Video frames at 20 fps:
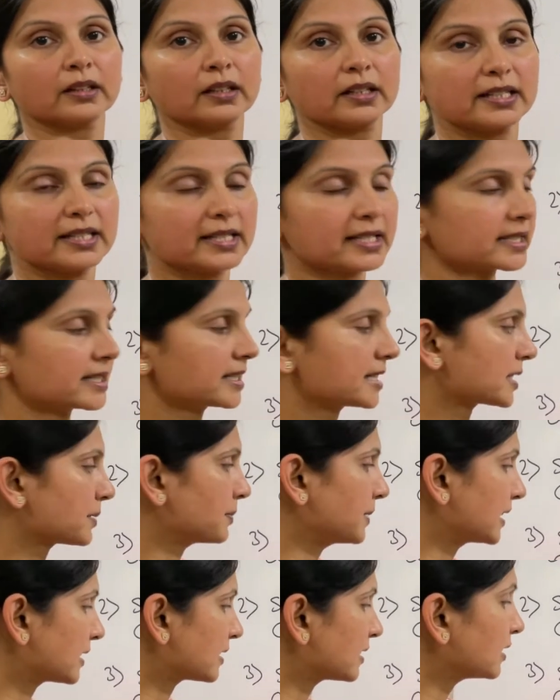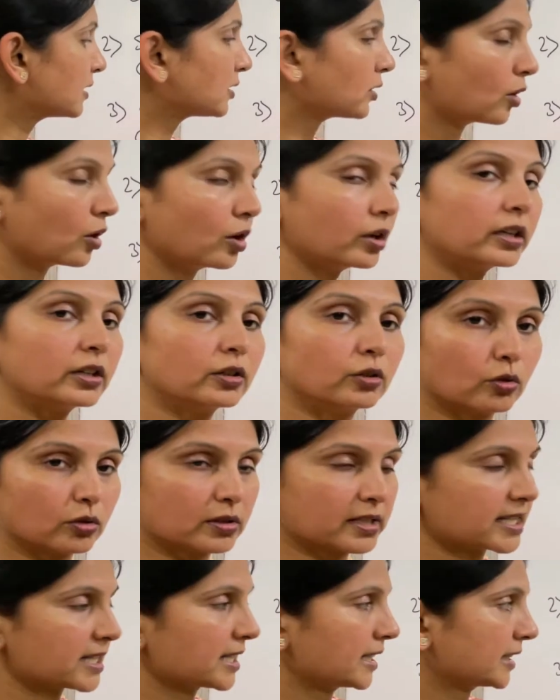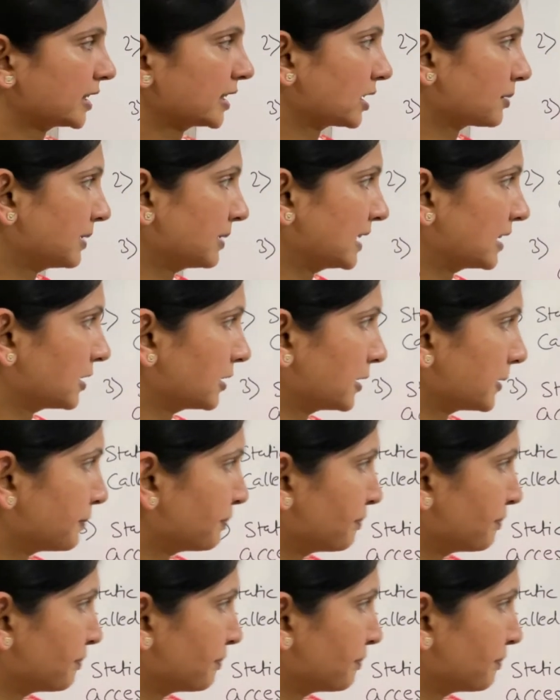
instance method or non-static method.